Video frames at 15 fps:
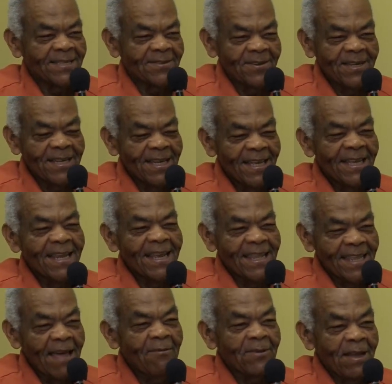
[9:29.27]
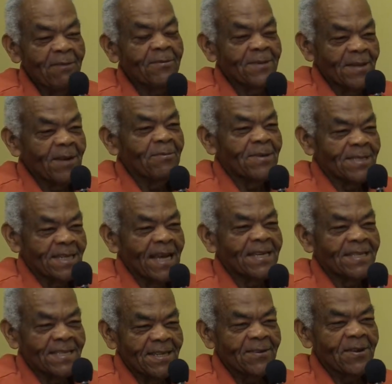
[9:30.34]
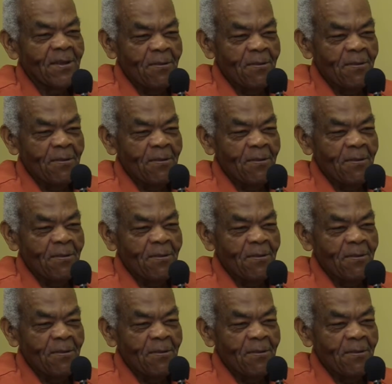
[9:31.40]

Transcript: So that would have been a sight to see. Okay?